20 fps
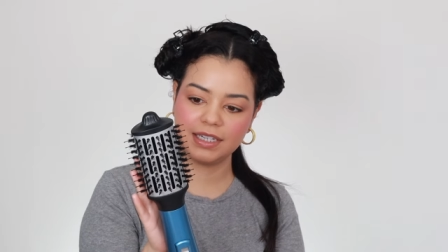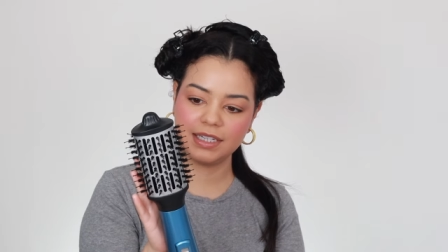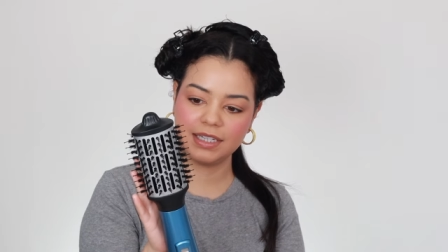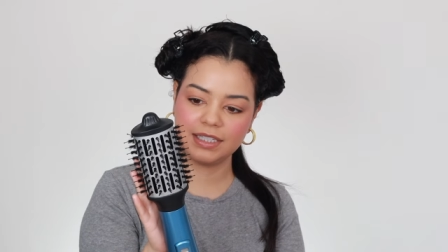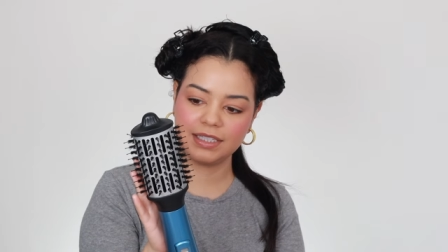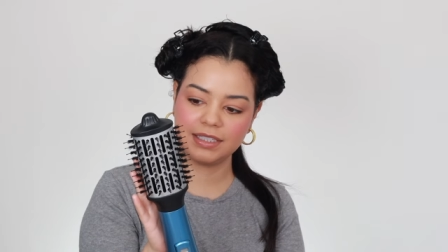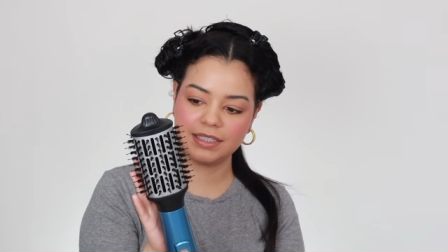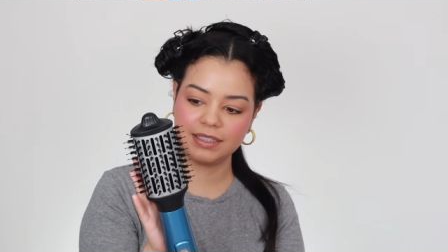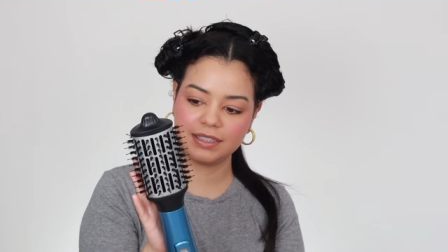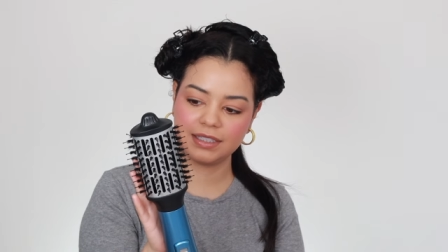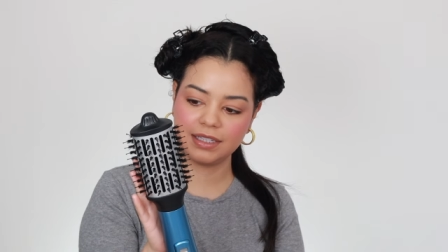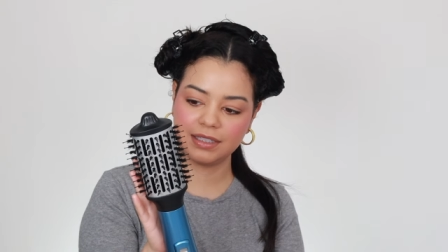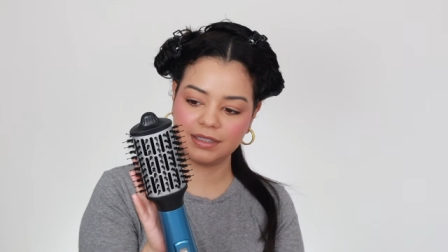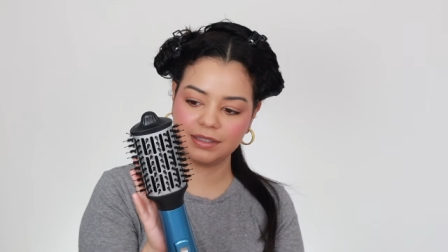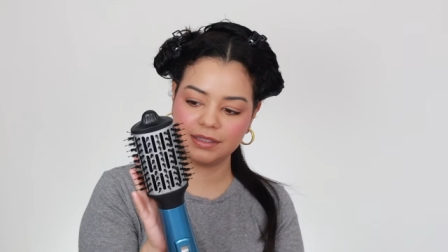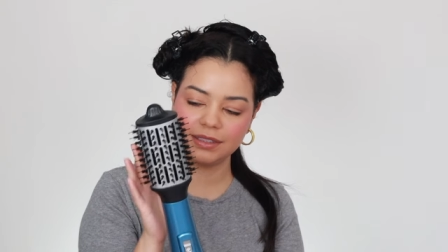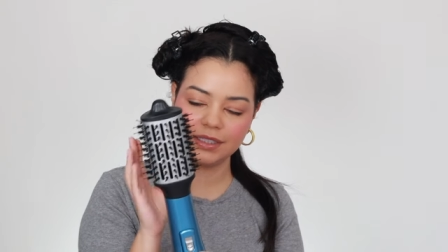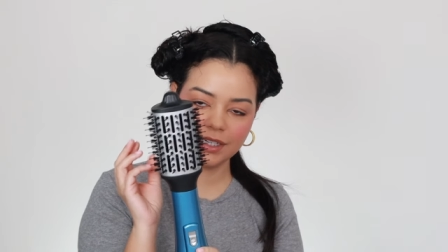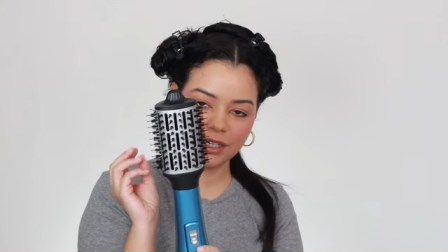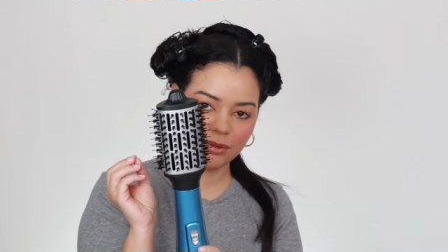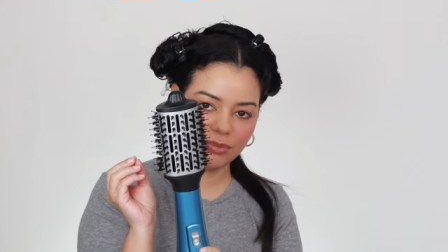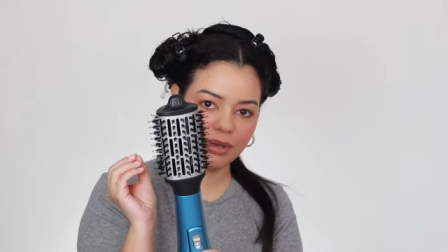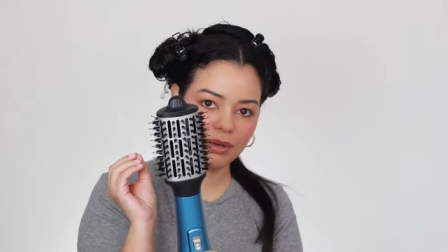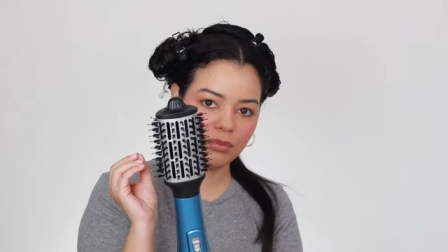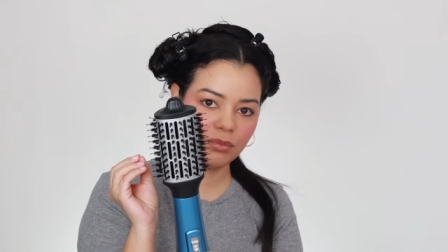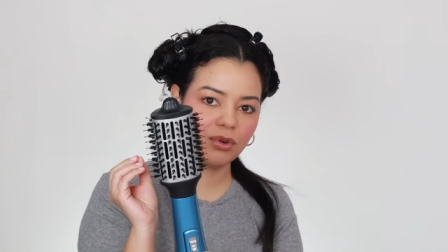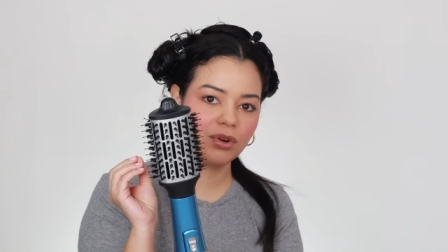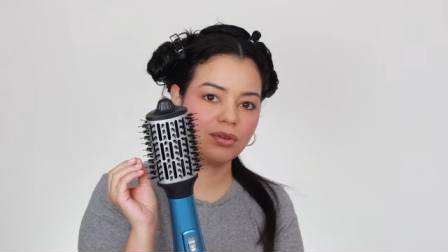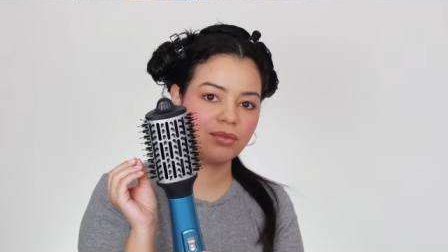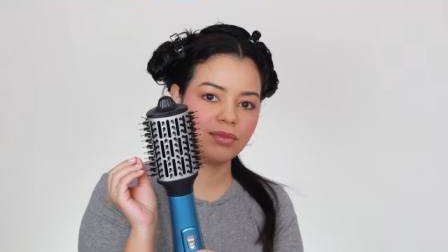is a little
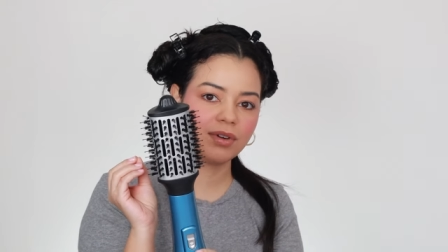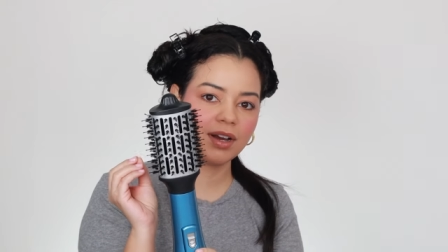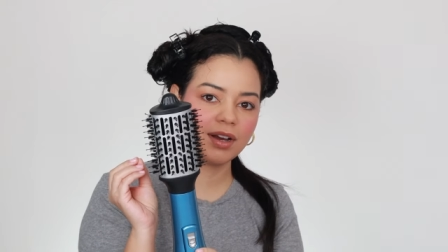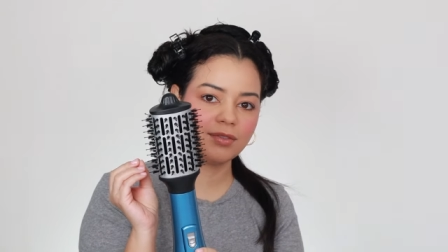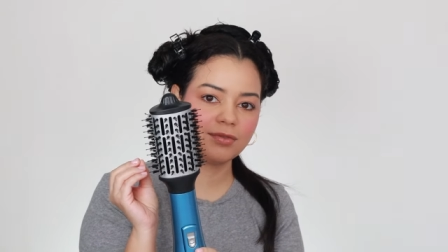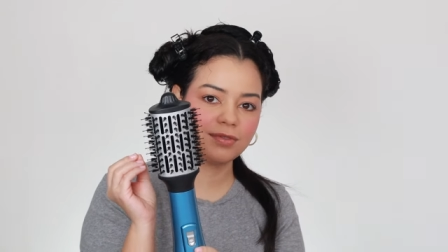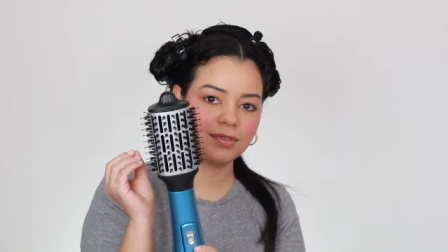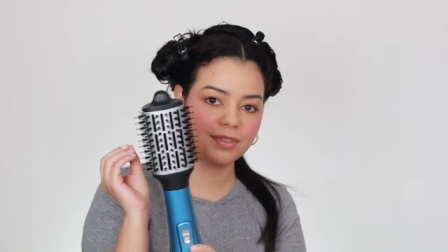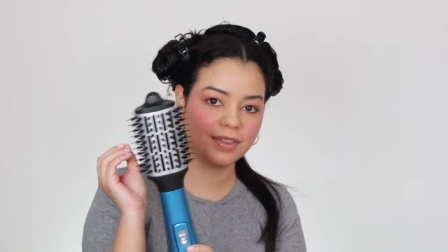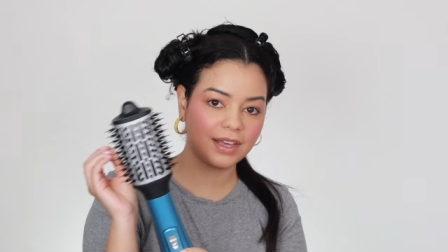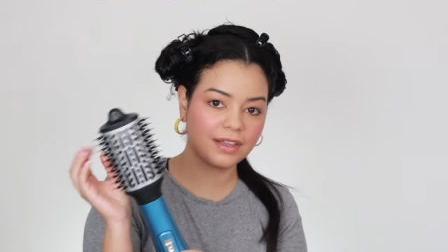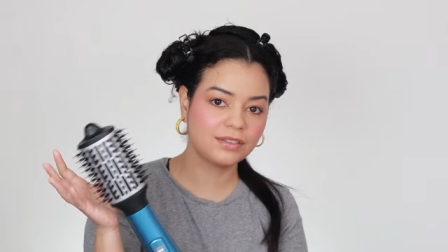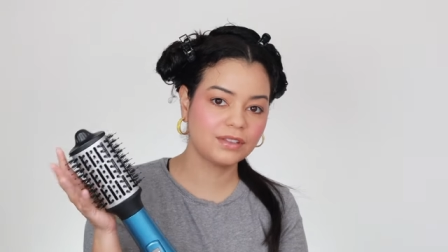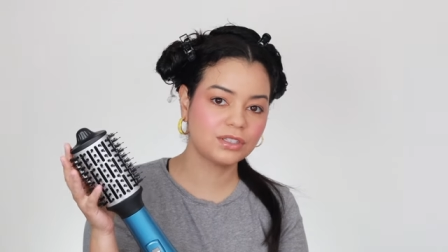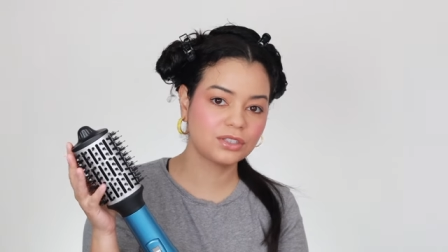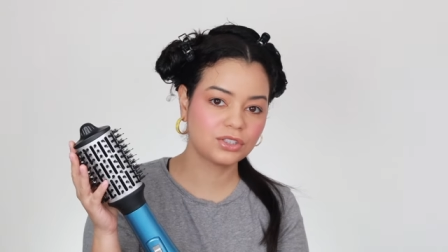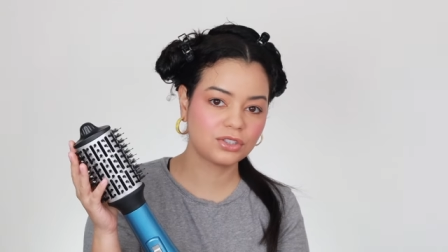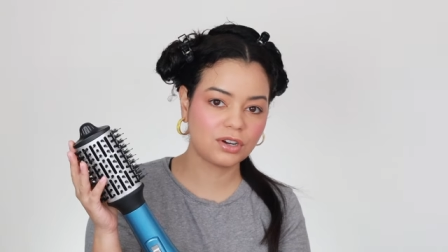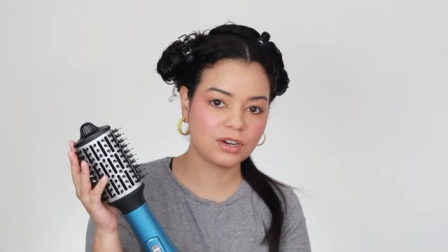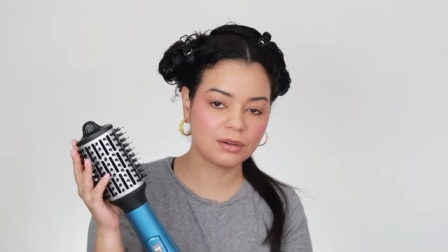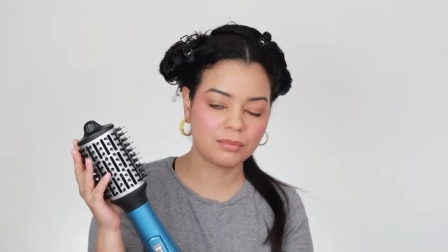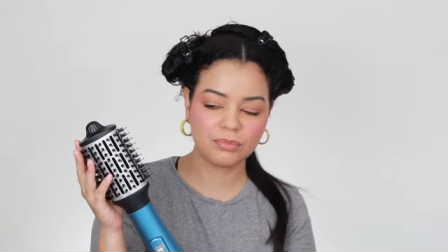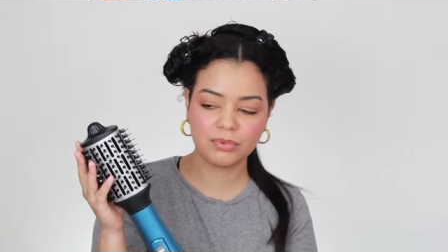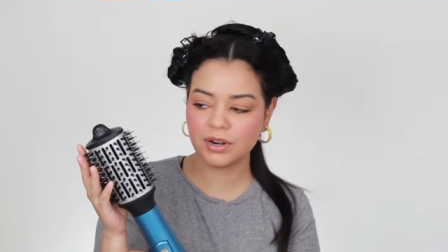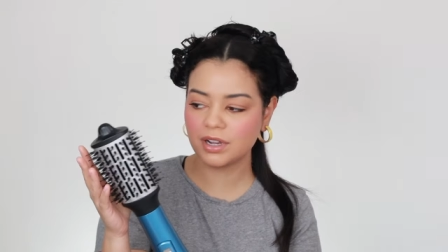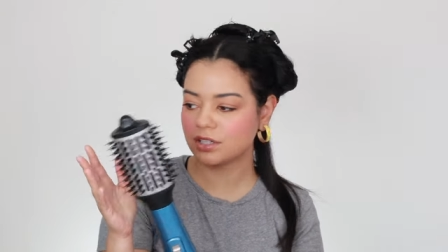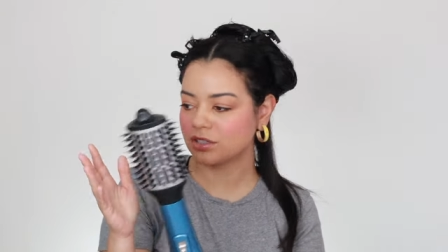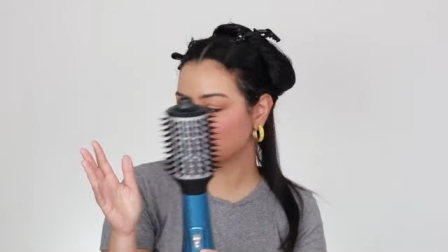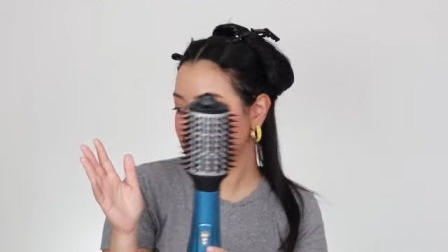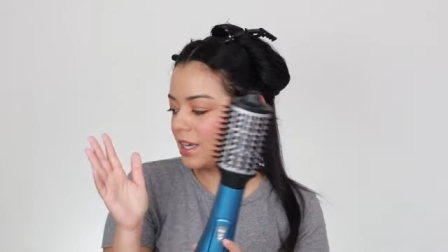bit more rough than the Shark
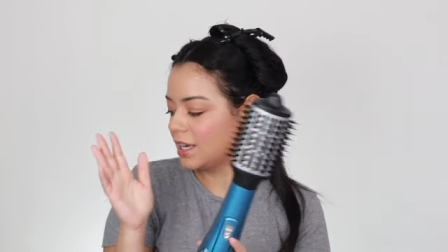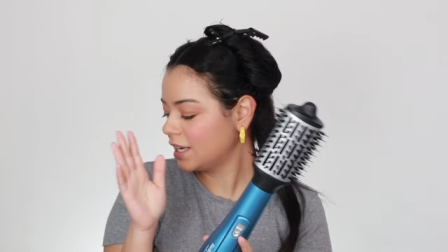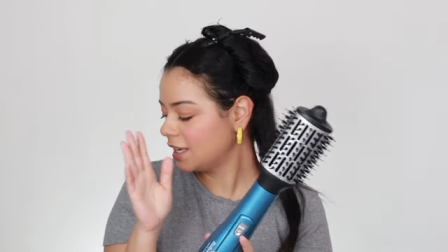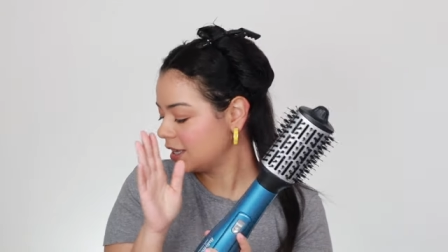brush.